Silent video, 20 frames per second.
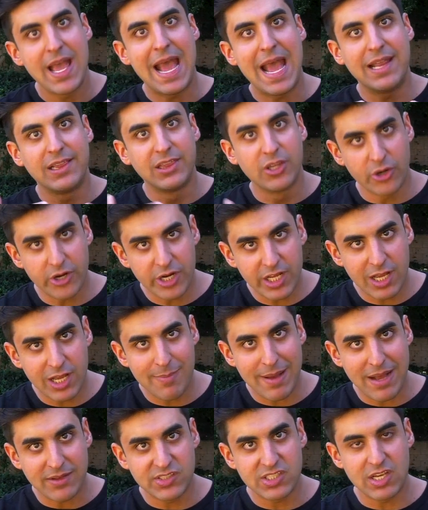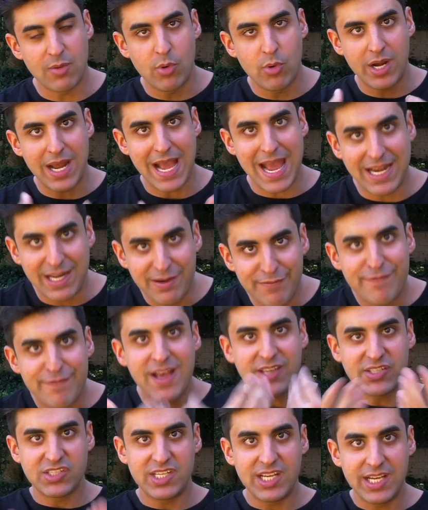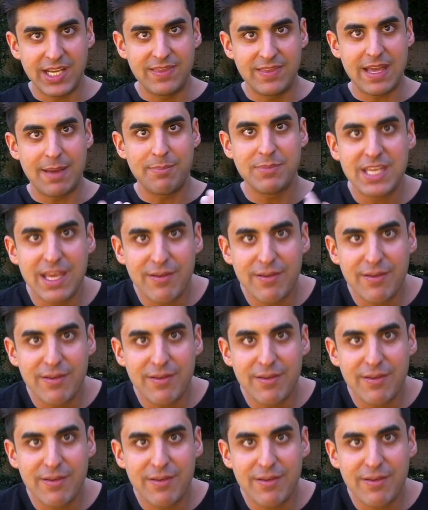and learning about someone and investing in them,